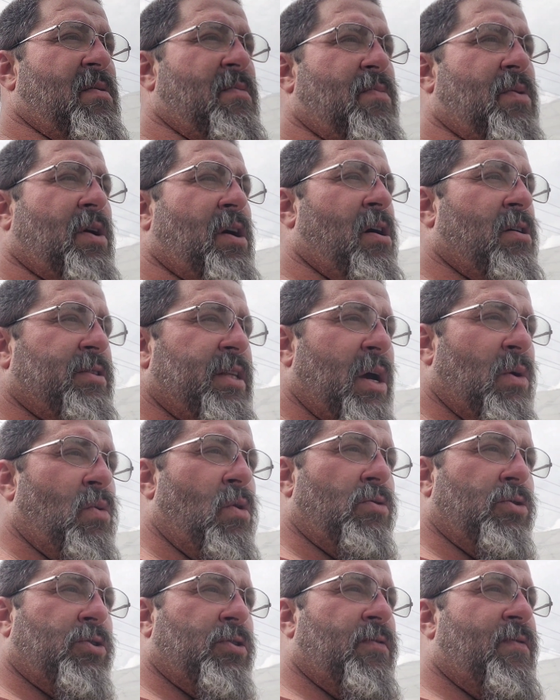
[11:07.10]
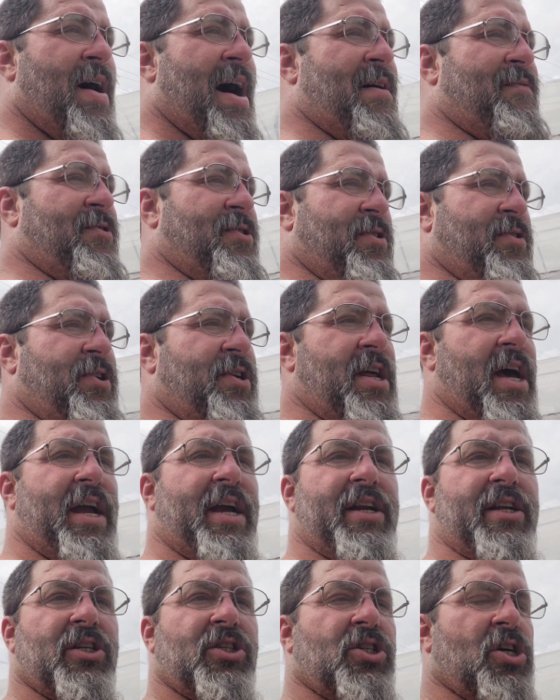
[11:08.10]
because they won't survive another
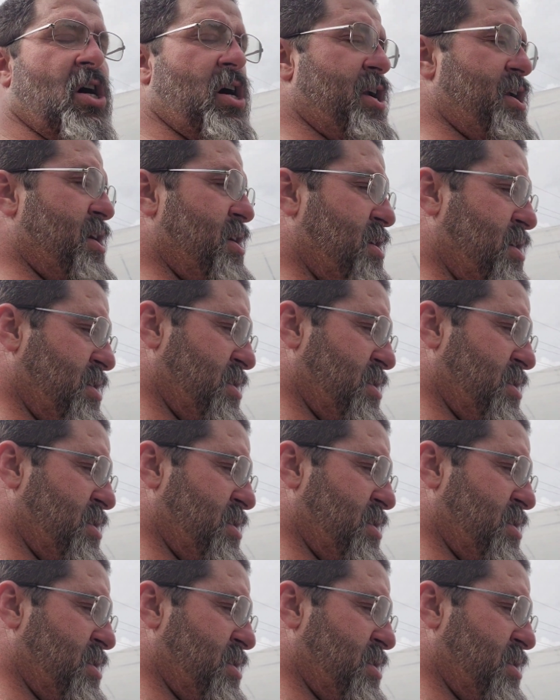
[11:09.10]
day in the sun.